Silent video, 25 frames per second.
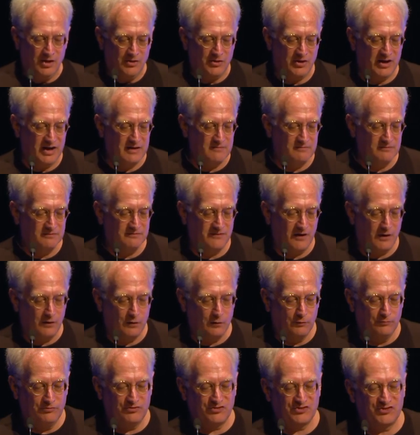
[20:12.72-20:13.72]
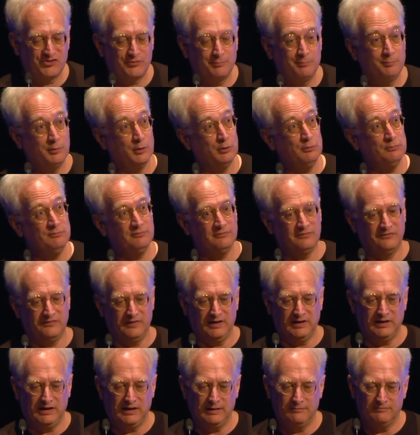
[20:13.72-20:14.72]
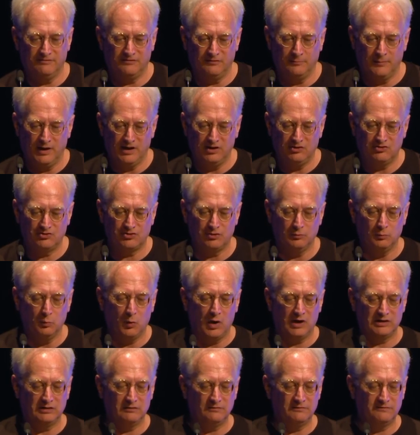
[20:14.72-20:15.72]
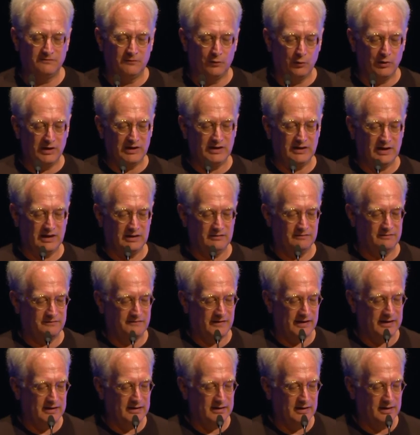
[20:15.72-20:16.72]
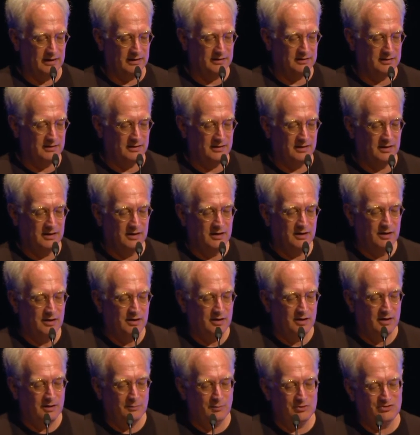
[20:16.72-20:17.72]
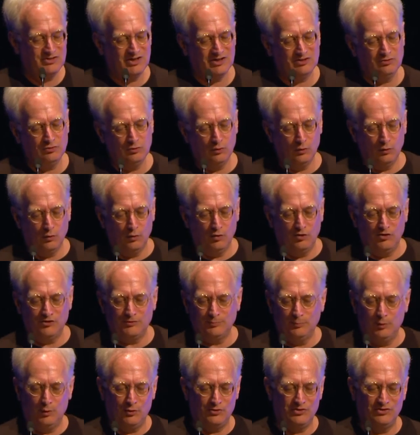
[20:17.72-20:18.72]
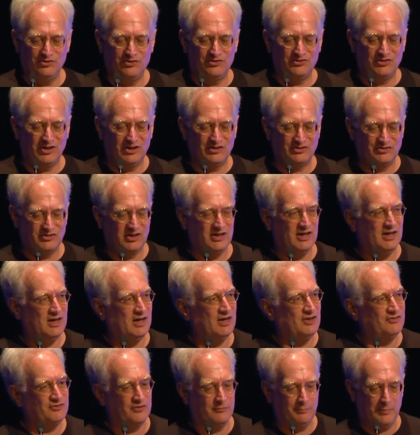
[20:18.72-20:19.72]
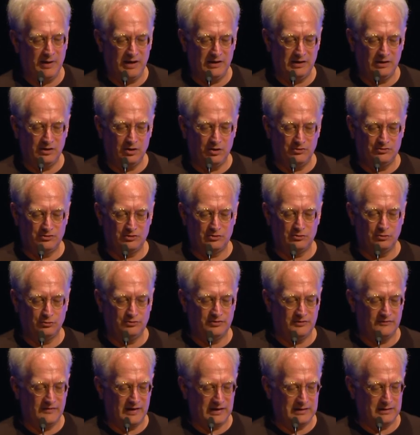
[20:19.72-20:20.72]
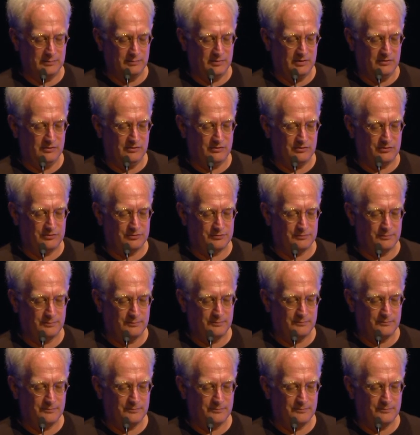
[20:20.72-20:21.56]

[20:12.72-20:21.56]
that involves spoon-feeding information while avoiding failure, and which ignores more than 60 years of pedagogical developments.